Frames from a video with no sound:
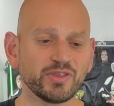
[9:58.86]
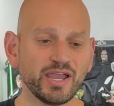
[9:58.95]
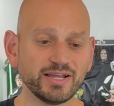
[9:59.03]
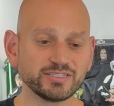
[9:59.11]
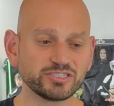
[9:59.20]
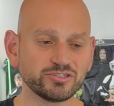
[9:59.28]

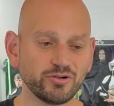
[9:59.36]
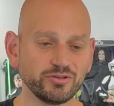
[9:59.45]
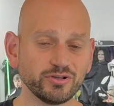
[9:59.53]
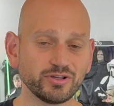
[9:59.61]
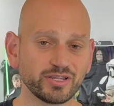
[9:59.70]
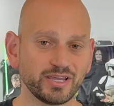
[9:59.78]
And so
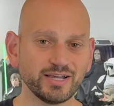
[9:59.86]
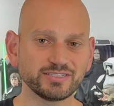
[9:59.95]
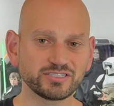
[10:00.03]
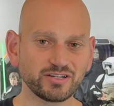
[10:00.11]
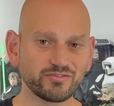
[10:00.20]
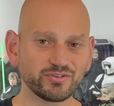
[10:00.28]
you could get
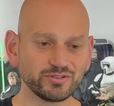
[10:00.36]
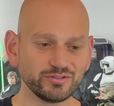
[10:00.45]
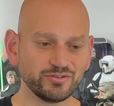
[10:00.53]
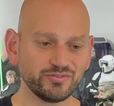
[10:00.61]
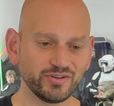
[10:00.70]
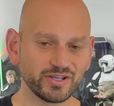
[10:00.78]
several
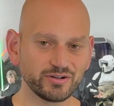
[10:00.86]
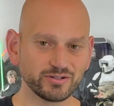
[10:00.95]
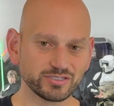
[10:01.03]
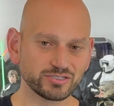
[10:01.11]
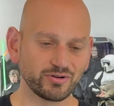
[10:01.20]
new figures,